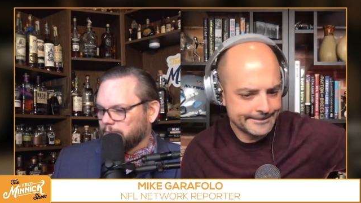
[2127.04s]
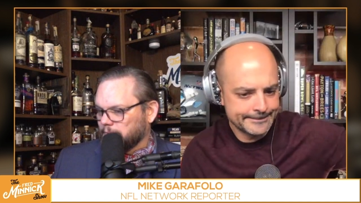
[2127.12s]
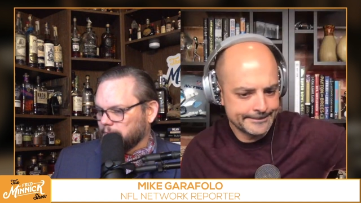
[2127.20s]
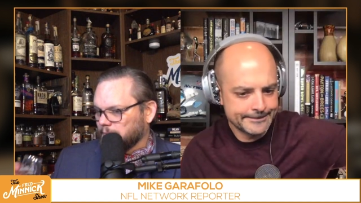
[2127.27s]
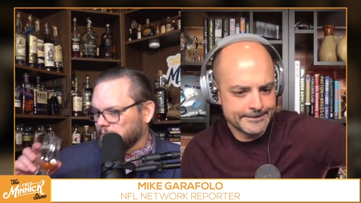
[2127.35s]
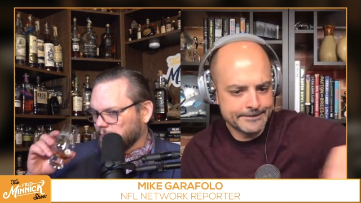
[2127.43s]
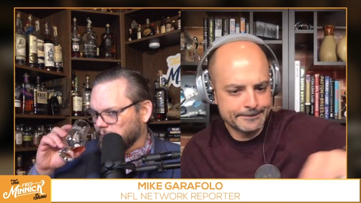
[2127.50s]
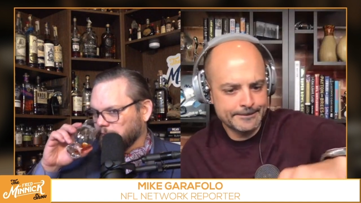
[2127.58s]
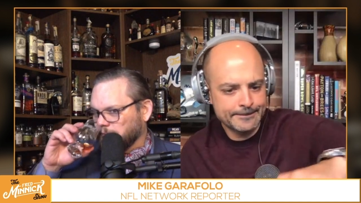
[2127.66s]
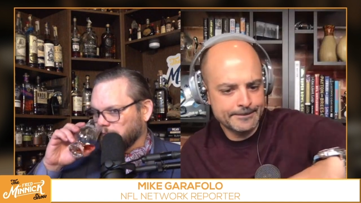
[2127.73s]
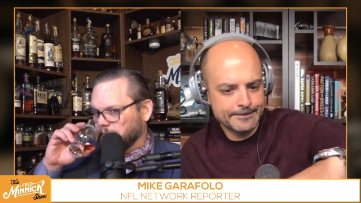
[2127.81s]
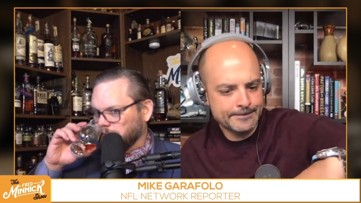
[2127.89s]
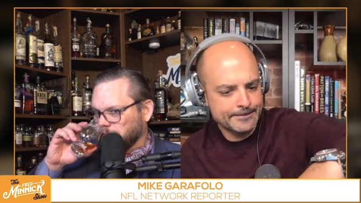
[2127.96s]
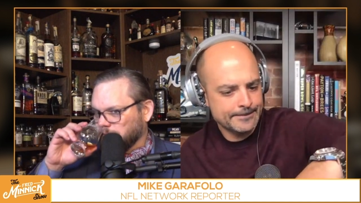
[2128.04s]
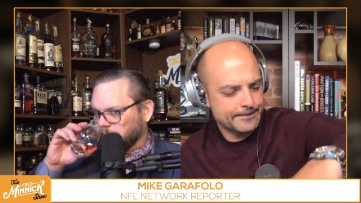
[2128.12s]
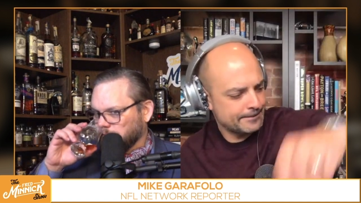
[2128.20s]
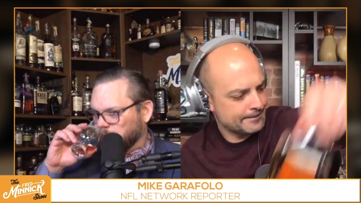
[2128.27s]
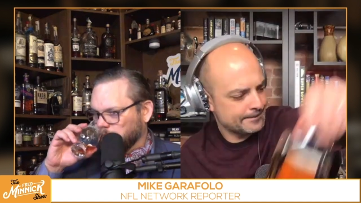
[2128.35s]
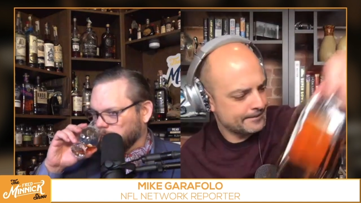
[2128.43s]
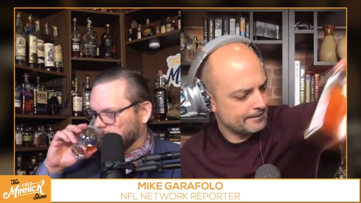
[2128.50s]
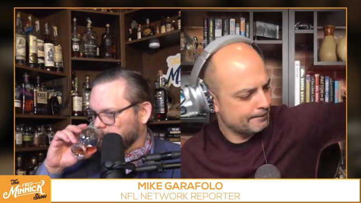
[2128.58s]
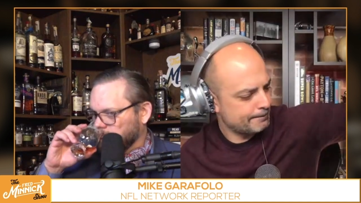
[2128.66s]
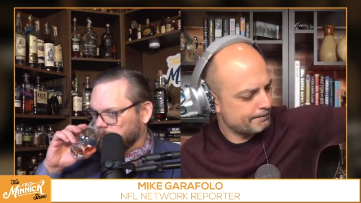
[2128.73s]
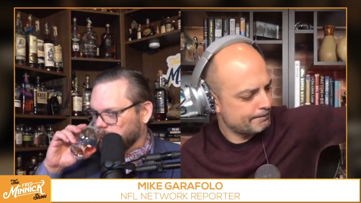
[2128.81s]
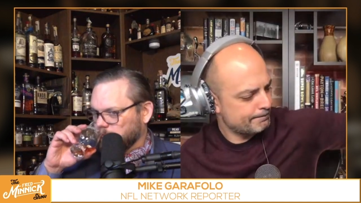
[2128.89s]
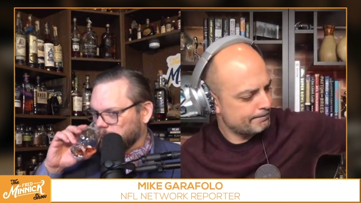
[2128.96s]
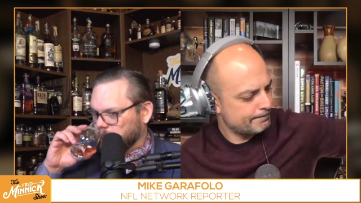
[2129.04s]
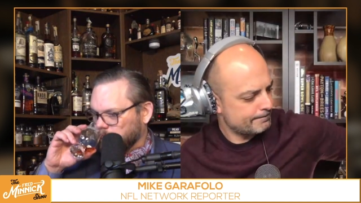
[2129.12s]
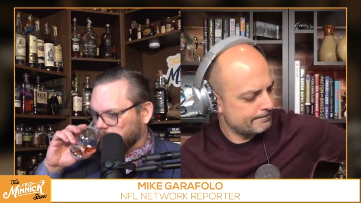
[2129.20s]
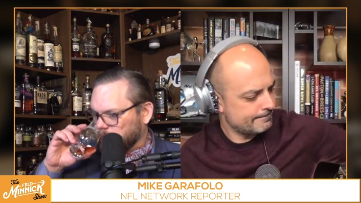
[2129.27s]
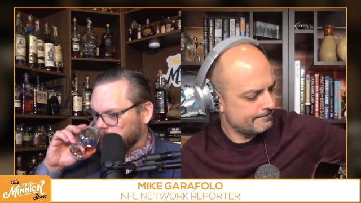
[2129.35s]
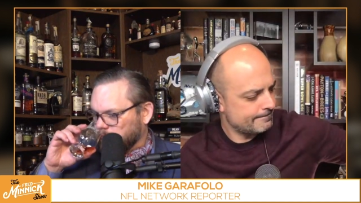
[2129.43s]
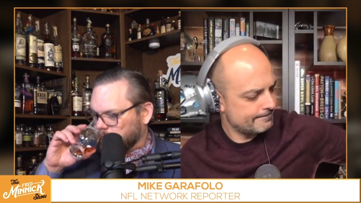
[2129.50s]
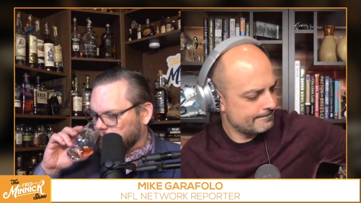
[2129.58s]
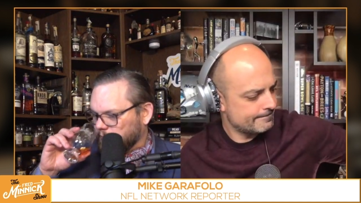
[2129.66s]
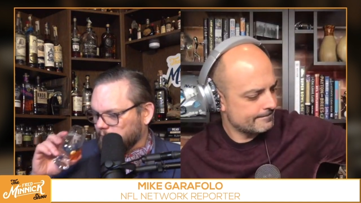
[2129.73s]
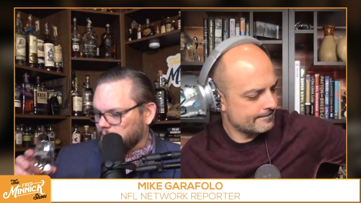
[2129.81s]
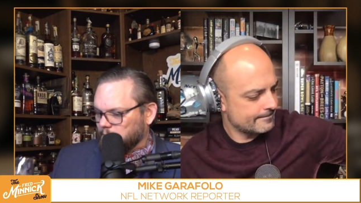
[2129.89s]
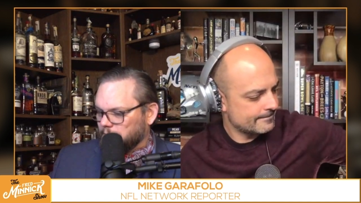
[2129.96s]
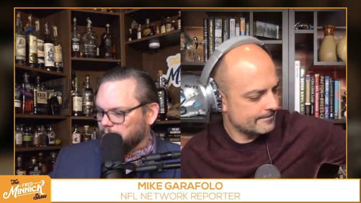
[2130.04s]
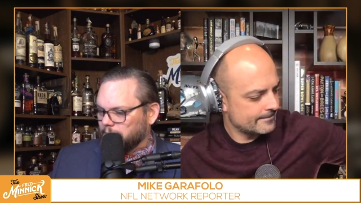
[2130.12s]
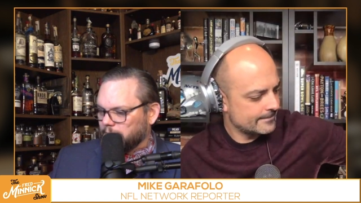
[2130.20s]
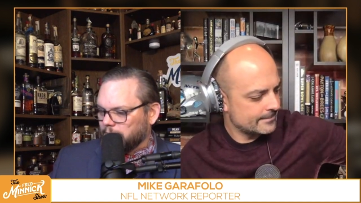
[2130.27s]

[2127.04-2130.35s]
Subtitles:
[no speech]